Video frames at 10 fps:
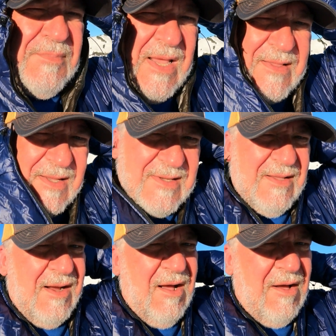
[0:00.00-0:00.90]
Take this
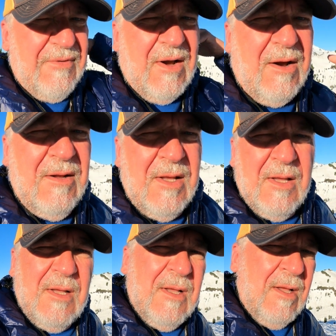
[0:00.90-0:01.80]
thing off here.
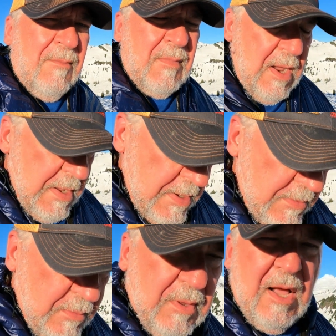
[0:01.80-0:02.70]
My
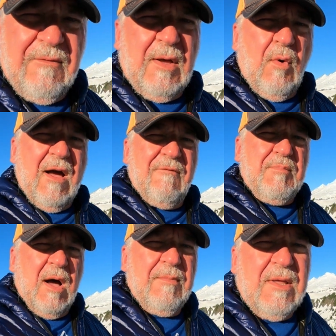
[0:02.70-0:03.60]
lovely wife
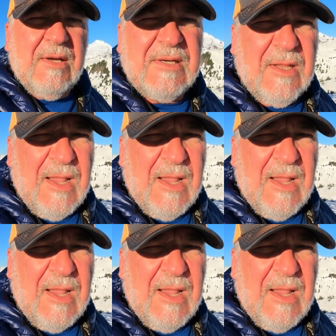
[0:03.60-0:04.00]
bought me this